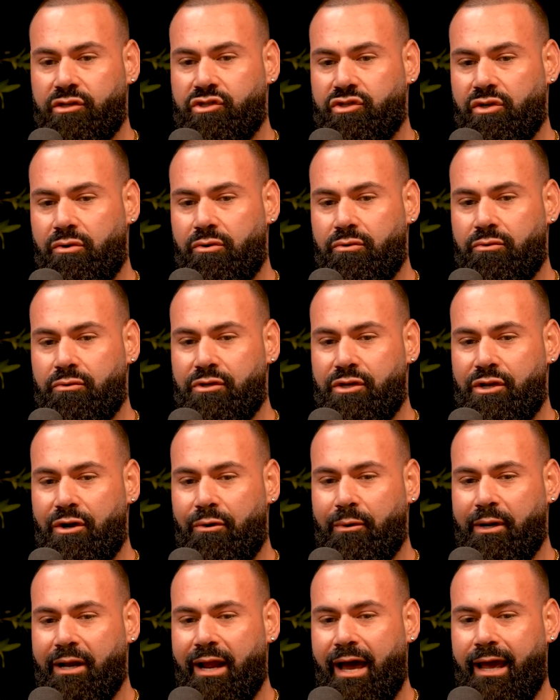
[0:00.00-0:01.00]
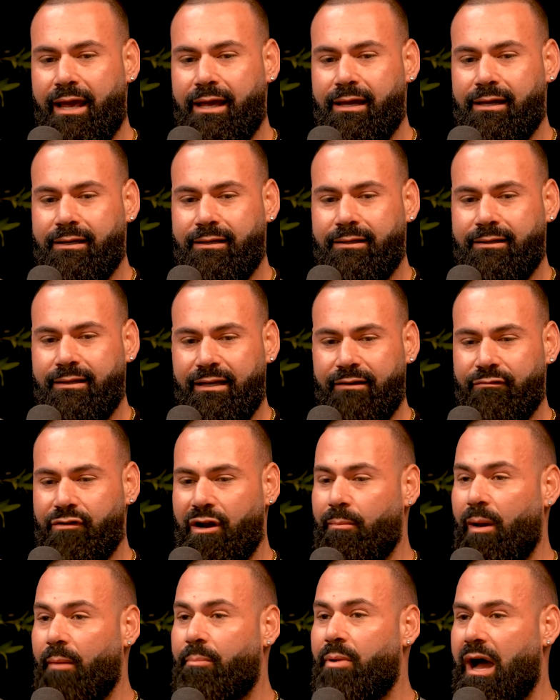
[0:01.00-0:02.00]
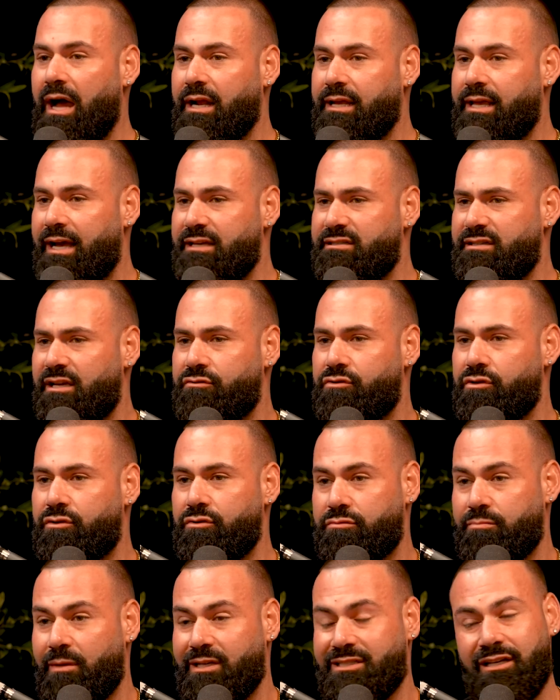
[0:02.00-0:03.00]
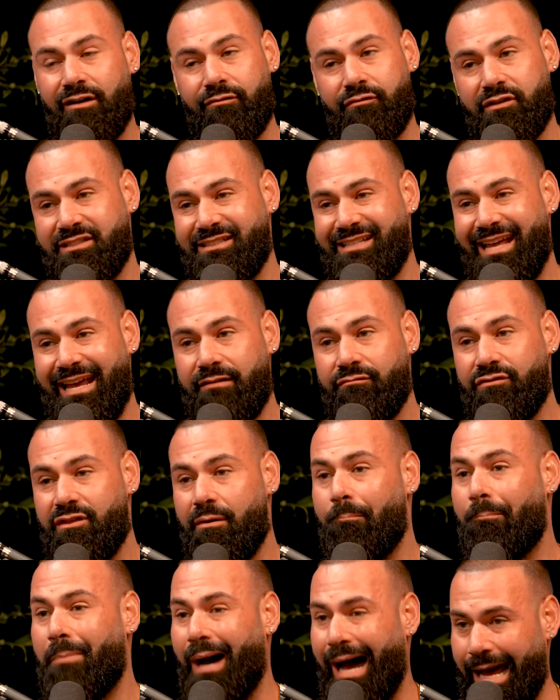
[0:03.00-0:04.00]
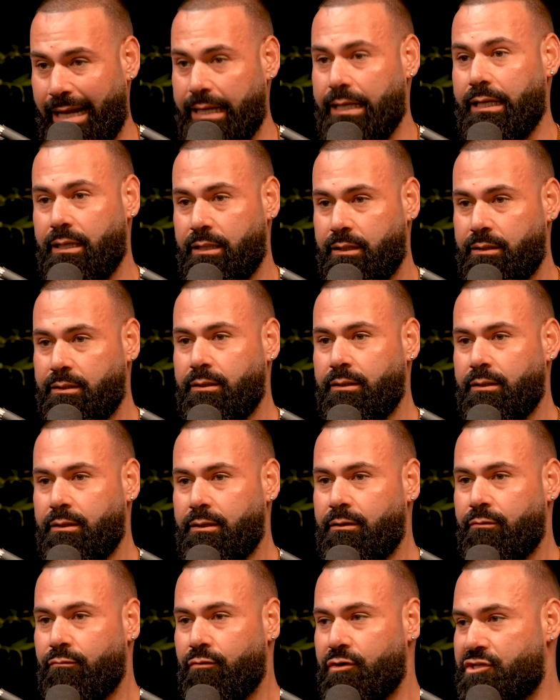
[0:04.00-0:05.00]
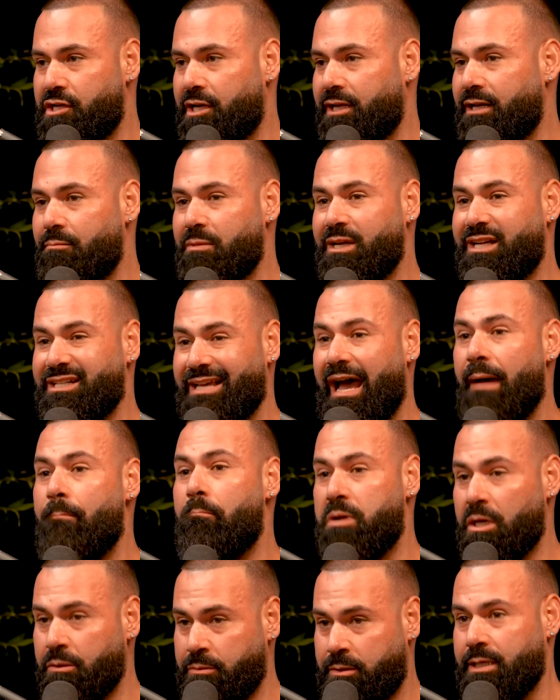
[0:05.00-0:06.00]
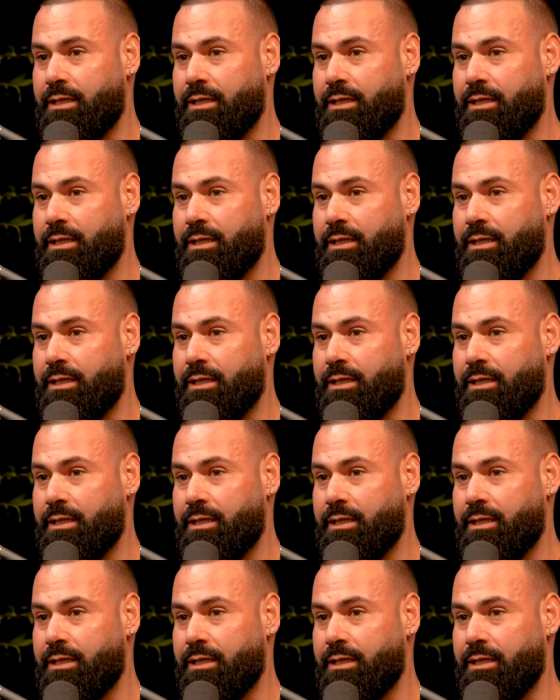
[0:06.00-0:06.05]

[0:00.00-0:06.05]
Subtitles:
So, when even on my podcast, I introduce myself as Dave the Body Regina because I built